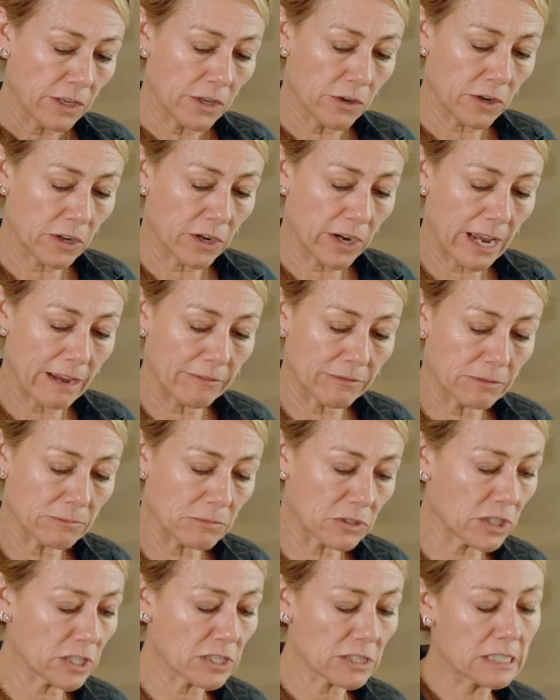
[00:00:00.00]
You can have
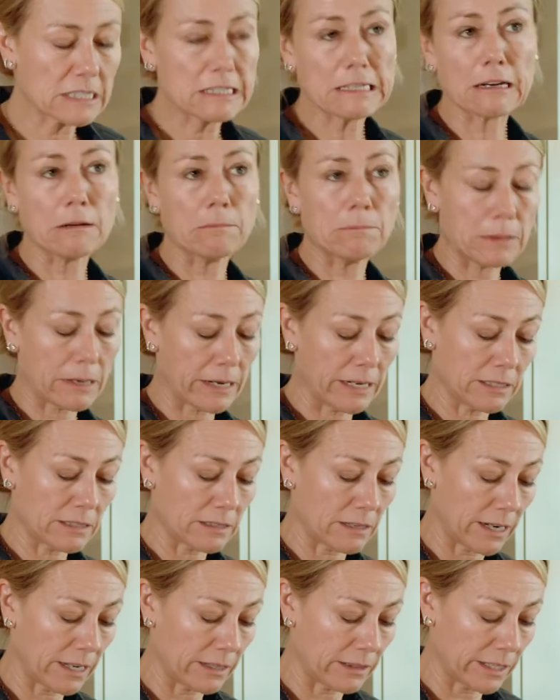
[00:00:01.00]
them just as little
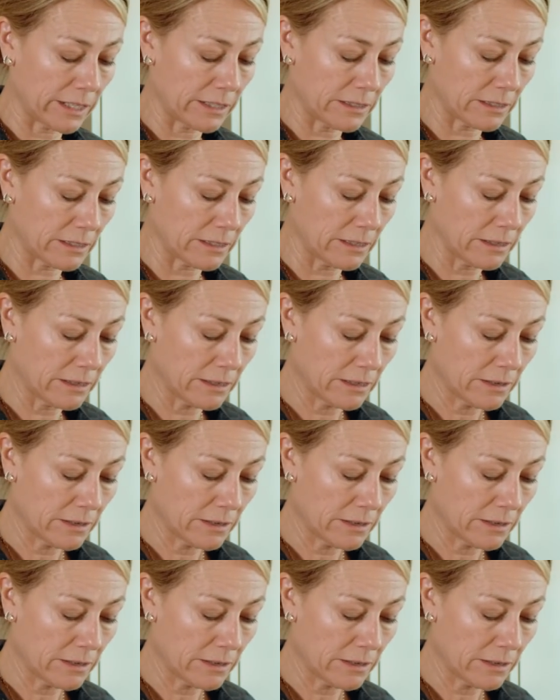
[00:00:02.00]
bites like this,